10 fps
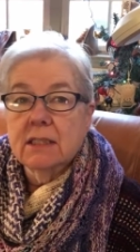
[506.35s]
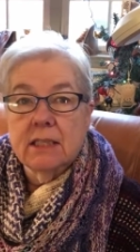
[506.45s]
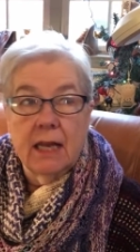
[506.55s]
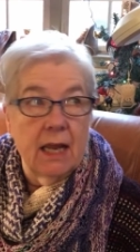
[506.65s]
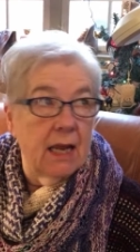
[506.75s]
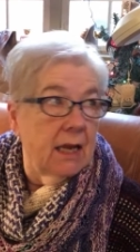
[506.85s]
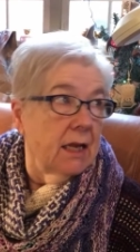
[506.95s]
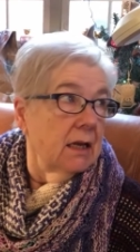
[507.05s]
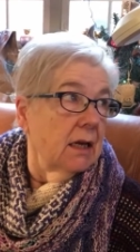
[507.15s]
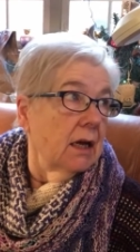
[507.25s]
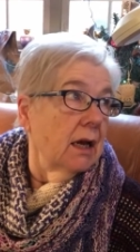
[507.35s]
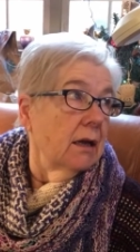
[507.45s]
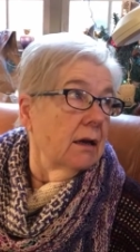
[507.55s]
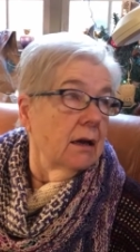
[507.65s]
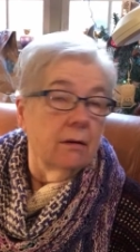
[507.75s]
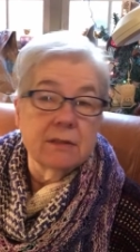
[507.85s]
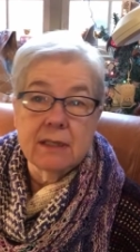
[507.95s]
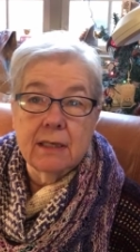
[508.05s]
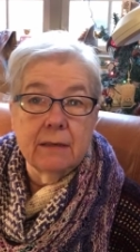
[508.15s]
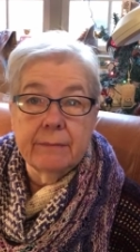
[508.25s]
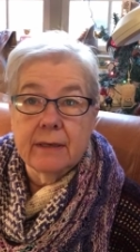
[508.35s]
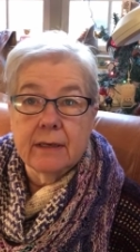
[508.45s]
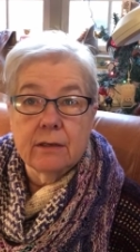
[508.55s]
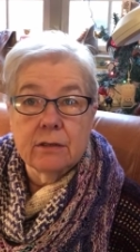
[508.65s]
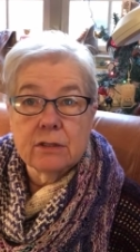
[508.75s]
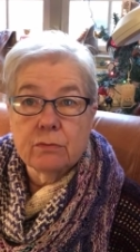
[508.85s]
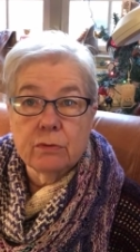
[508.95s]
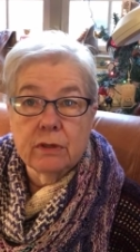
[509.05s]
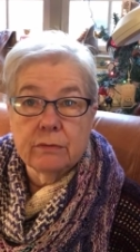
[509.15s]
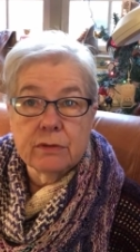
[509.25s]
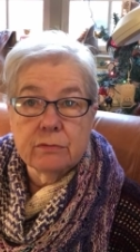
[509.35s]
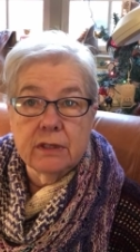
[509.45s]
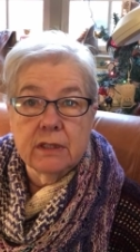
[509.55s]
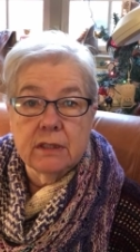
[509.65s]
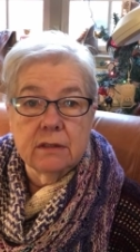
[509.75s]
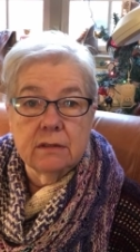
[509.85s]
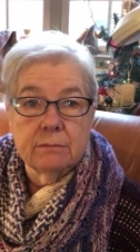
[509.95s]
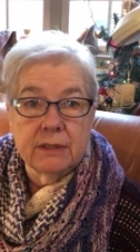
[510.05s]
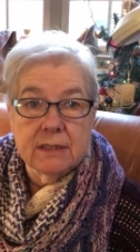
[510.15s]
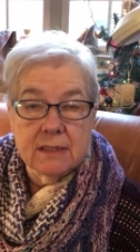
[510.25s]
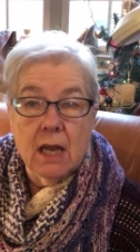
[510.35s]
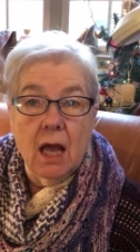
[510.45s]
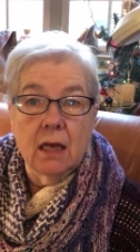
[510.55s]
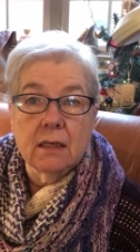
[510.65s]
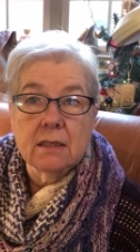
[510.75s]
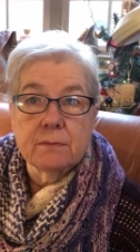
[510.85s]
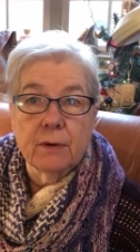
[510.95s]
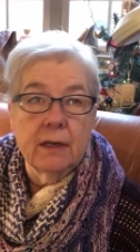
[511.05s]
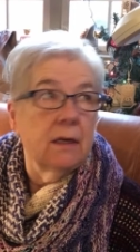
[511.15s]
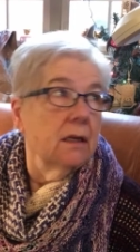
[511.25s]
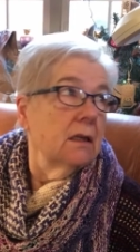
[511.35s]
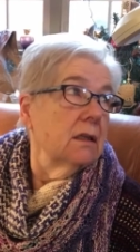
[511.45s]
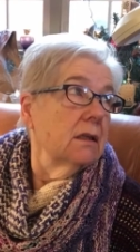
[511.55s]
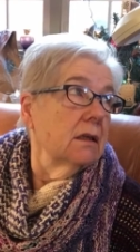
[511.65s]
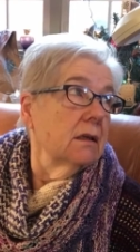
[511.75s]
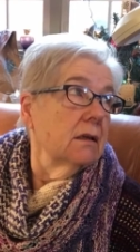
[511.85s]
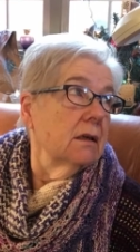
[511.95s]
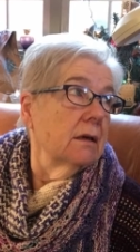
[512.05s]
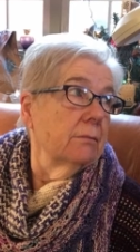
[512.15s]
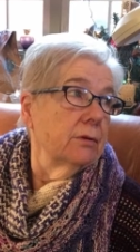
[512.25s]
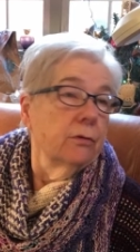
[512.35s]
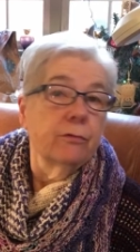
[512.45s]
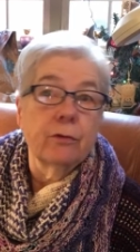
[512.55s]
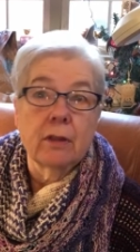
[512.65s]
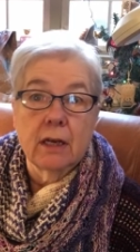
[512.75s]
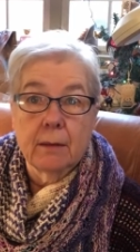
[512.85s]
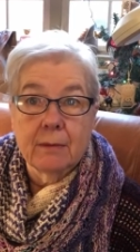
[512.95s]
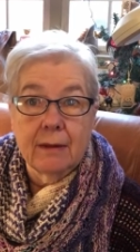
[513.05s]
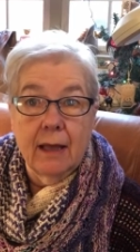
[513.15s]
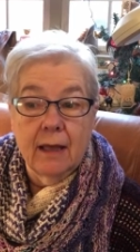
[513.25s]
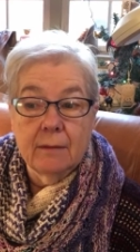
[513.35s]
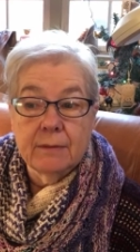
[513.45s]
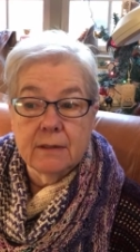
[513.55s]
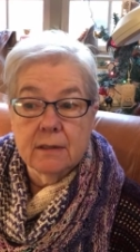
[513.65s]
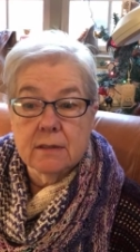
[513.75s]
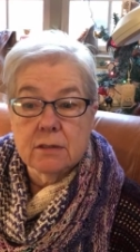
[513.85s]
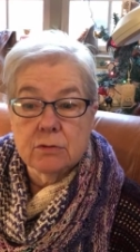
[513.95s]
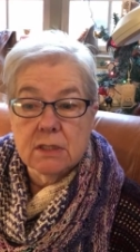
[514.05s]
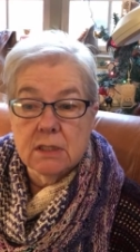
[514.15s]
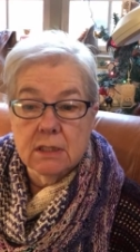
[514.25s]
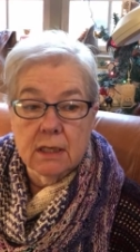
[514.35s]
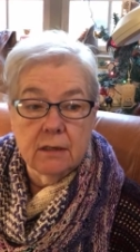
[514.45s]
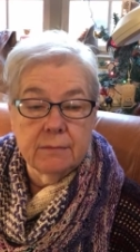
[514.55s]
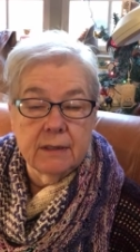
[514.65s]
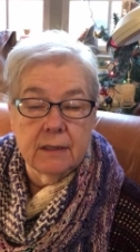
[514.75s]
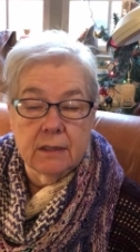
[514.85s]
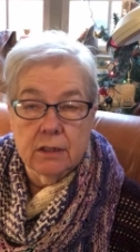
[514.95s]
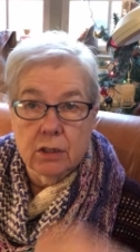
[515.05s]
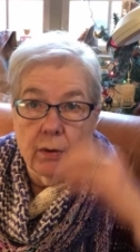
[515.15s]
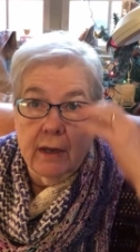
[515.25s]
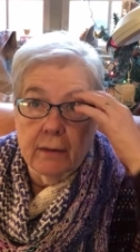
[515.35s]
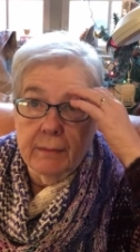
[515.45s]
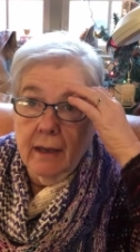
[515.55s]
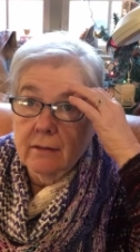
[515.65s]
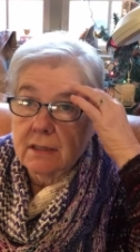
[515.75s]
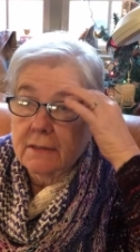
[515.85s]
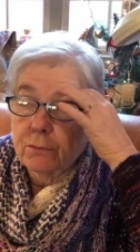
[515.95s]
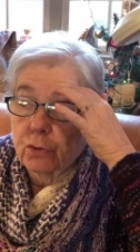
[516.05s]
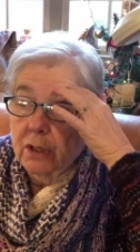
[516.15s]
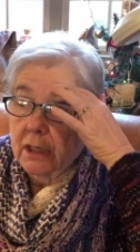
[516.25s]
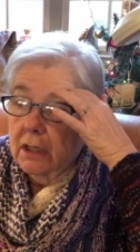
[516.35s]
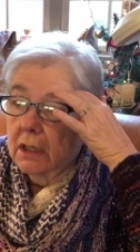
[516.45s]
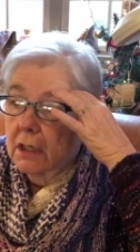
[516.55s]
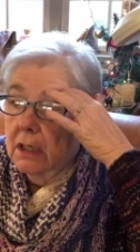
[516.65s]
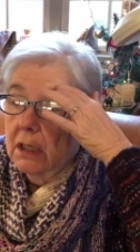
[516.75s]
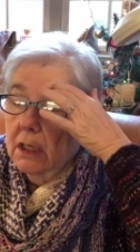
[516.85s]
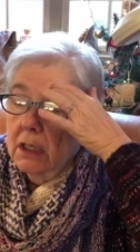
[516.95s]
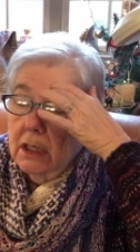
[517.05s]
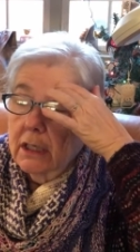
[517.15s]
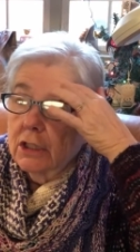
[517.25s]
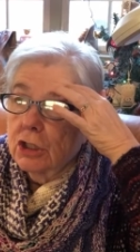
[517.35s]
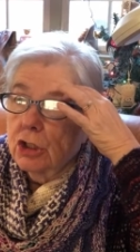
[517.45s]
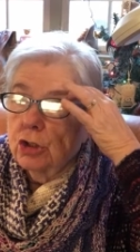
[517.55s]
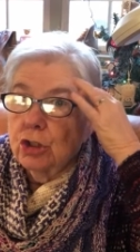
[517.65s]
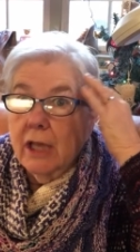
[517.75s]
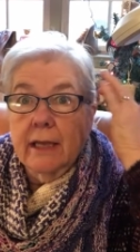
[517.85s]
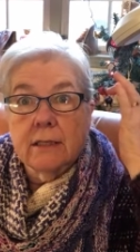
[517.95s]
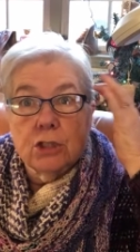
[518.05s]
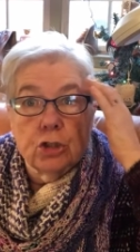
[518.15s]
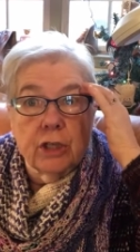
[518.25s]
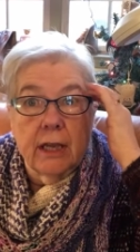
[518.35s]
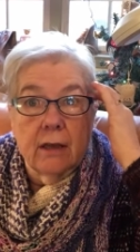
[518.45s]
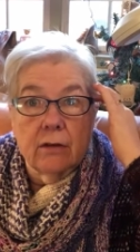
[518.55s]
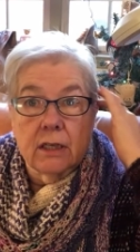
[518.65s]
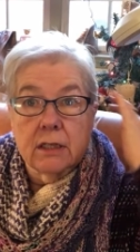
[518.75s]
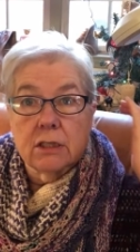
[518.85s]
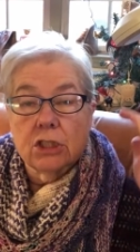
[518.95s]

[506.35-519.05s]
Today, I was laying in bed. I could have sworn it was raining, but it's not. It's bright and clear and beautiful, and I'm glad, because Christy and I are planning to go out and about this morning into Lancaster County.